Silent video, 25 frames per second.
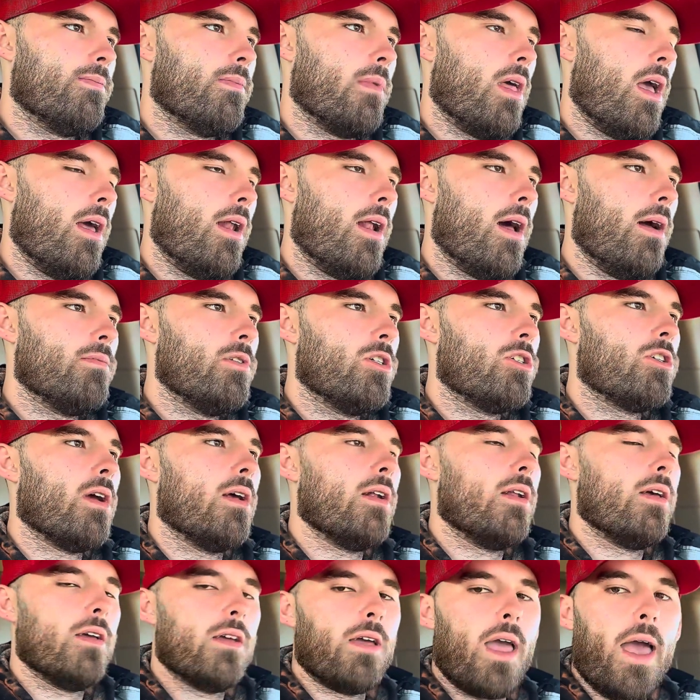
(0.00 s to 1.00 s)
And I'm just
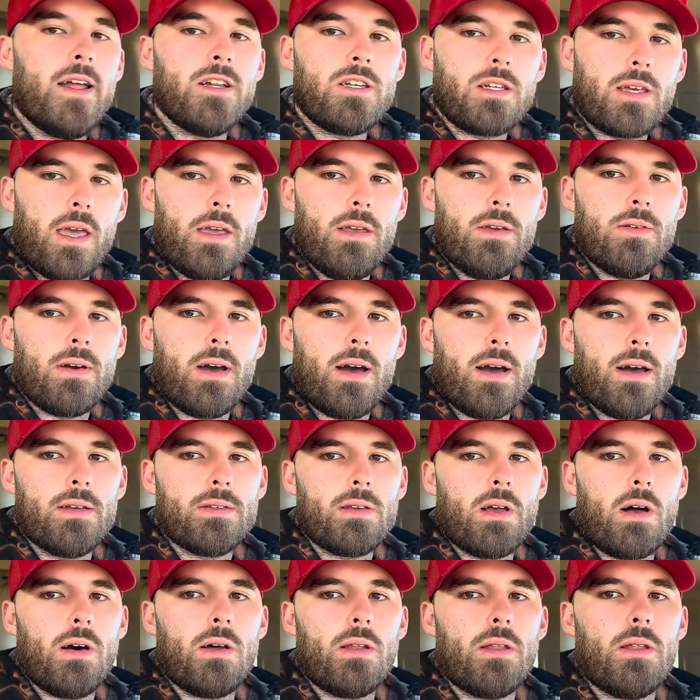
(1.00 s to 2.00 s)
trying to educate you guys
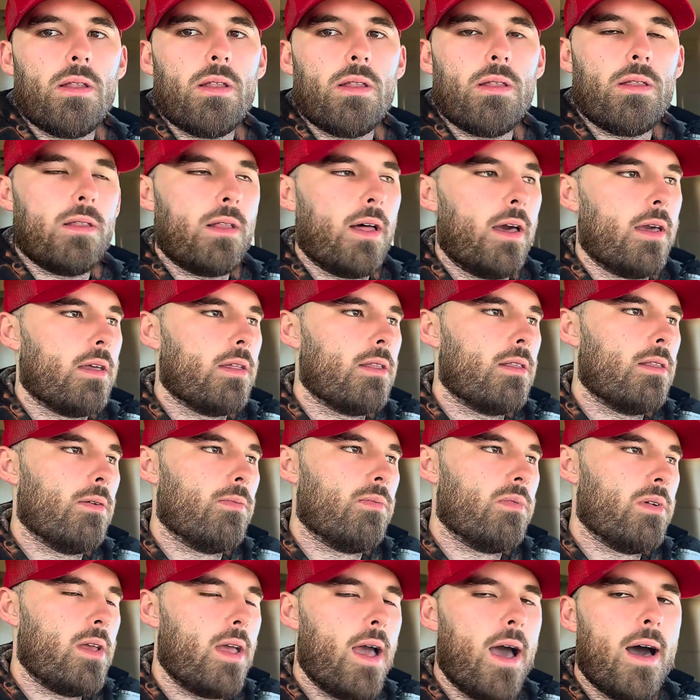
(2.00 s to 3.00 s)
on, like, the
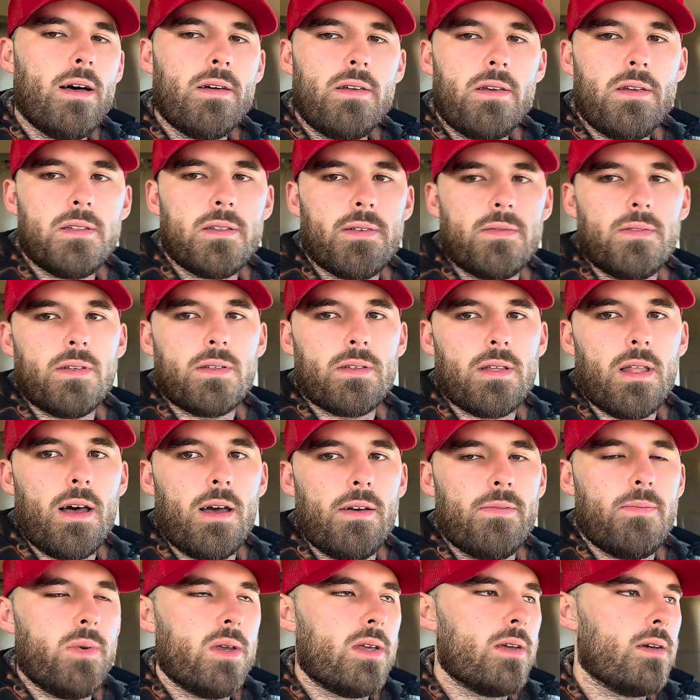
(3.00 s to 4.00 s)
realities of this
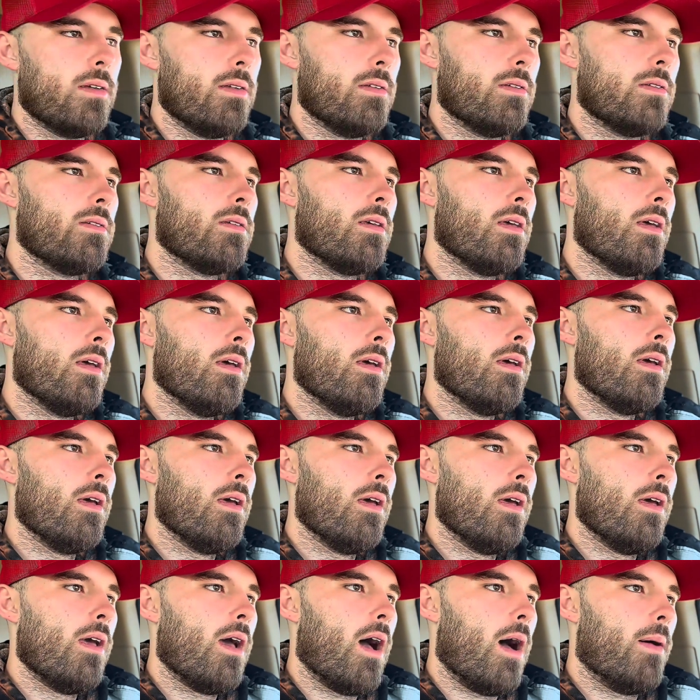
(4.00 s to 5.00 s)
life, because
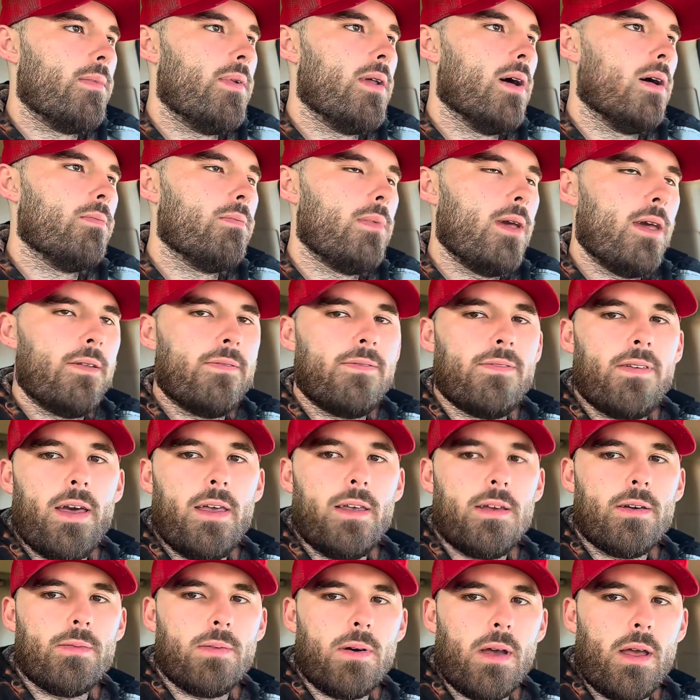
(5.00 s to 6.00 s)
I'm done being
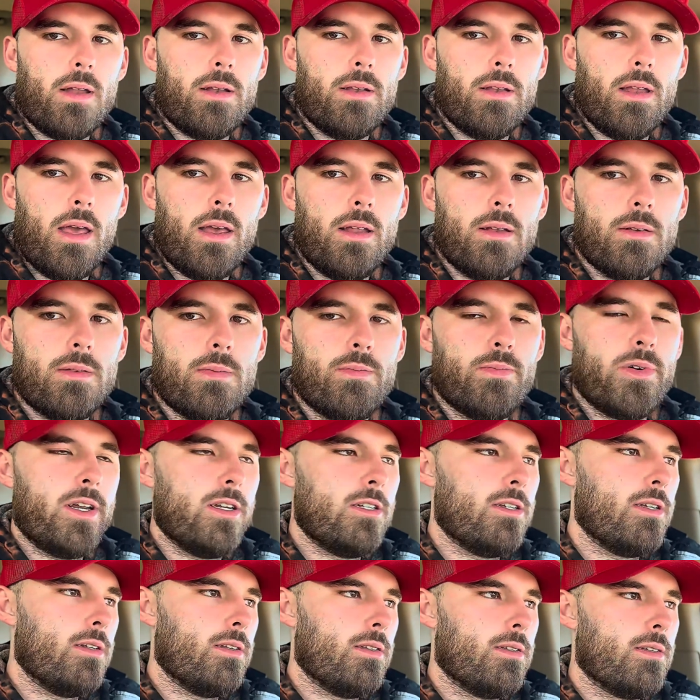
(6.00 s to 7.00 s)
fake and
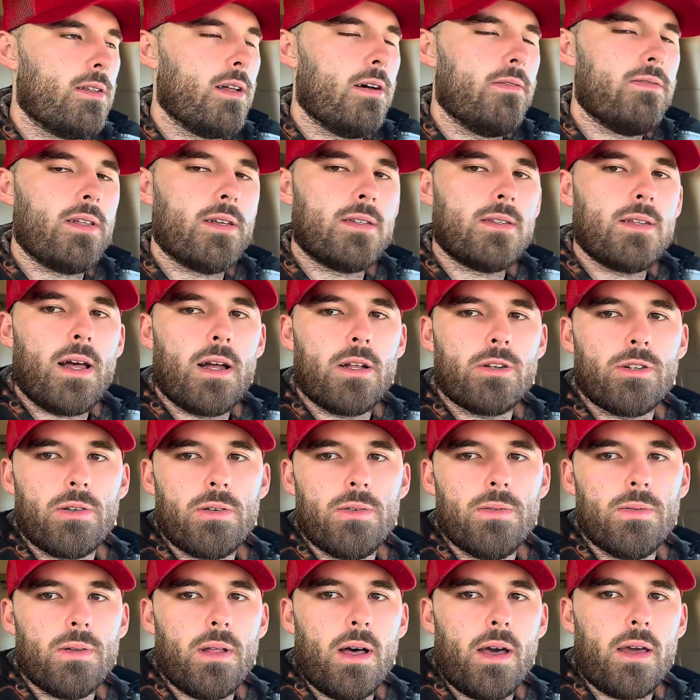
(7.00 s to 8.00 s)
preaching stuff that's not
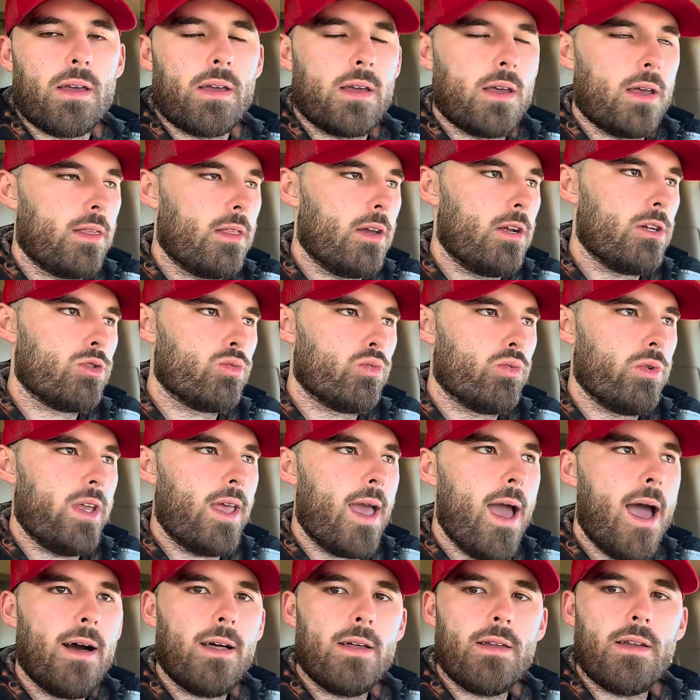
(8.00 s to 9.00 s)
true. Like, there's
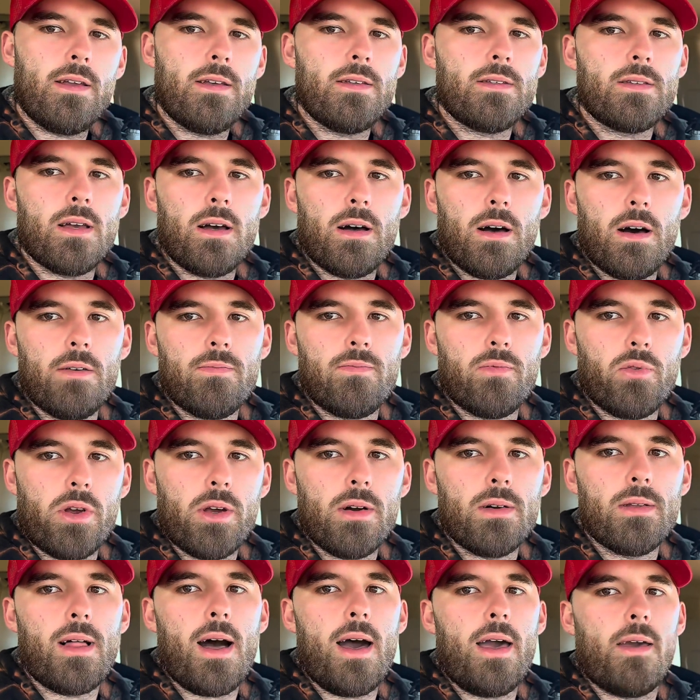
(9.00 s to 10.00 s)
realities of
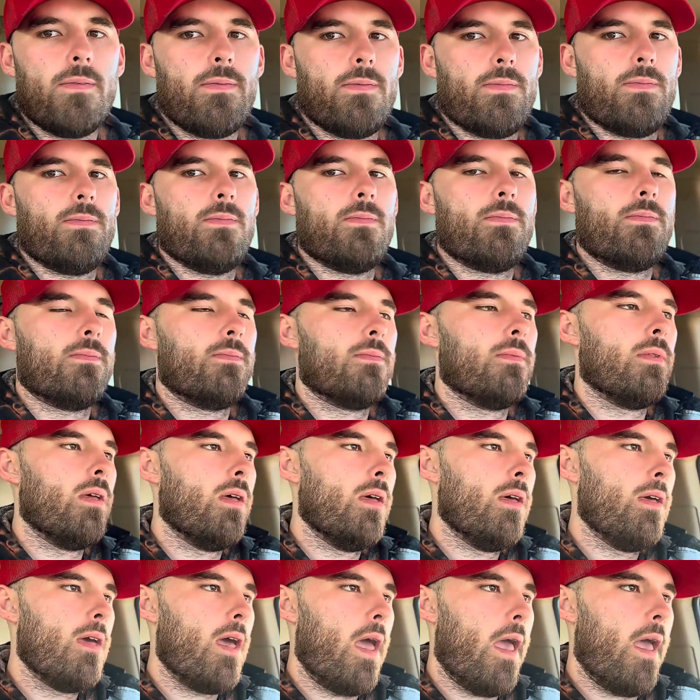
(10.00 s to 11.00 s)
real life.
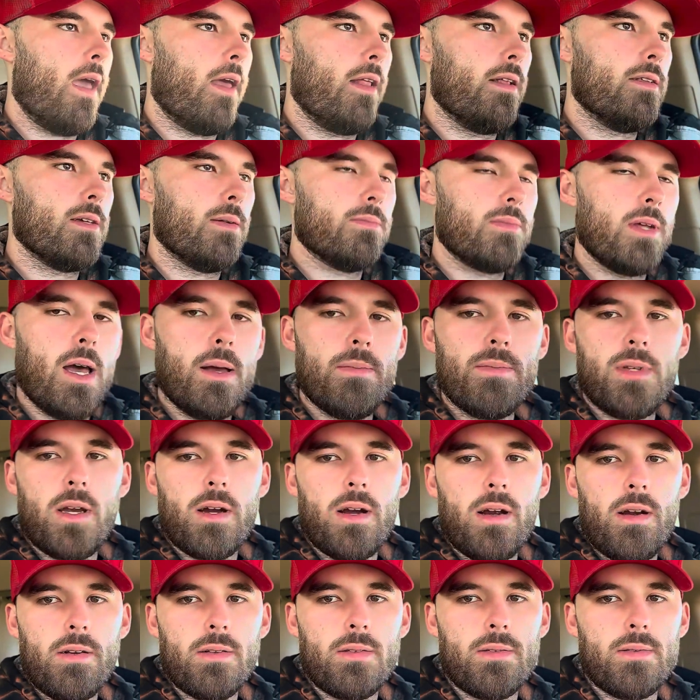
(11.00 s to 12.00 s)
And sometimes it
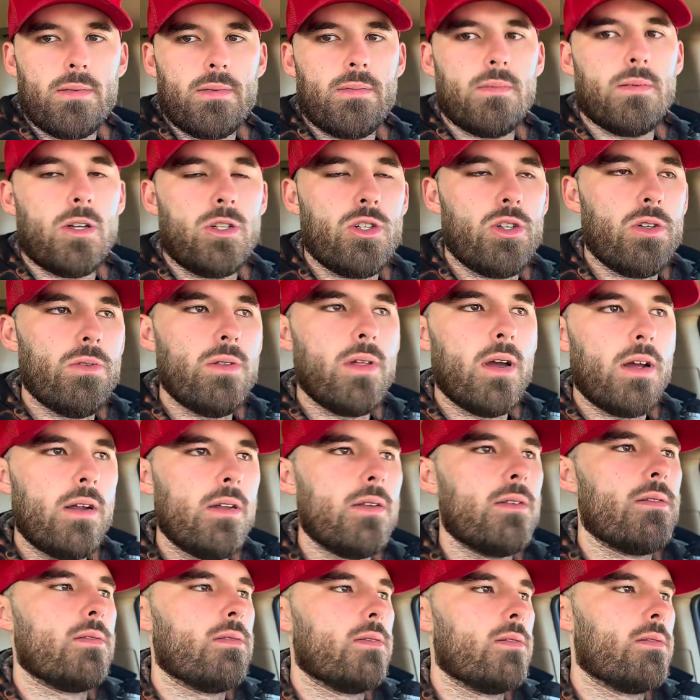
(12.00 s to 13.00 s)
hurts. The truth
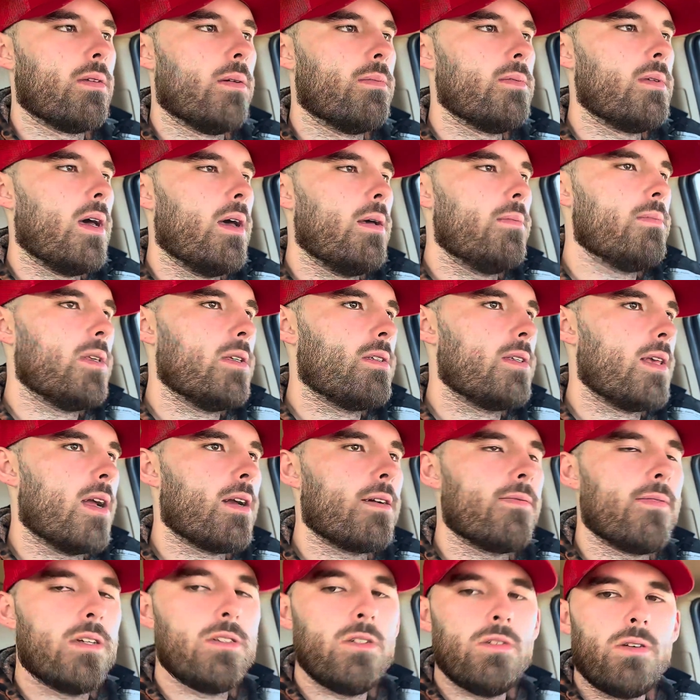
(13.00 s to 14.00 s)
hurts. Sometimes the
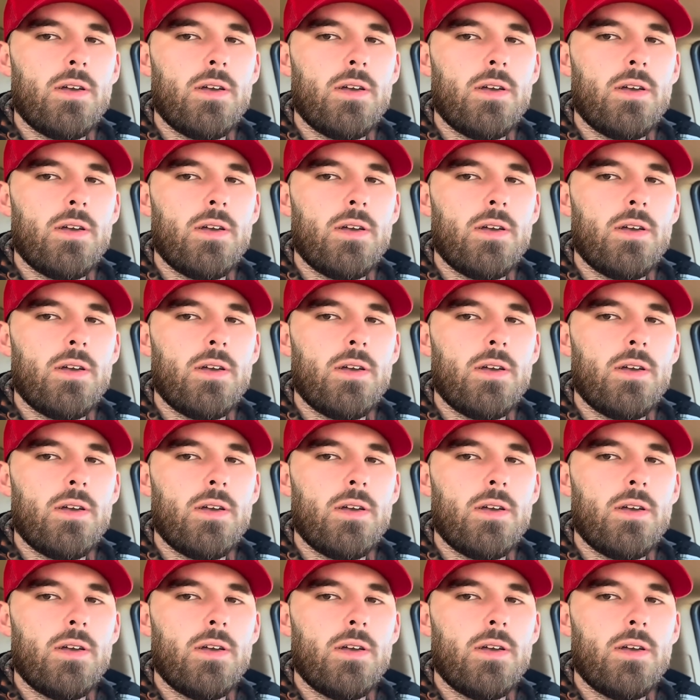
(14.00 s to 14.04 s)
sacrifices you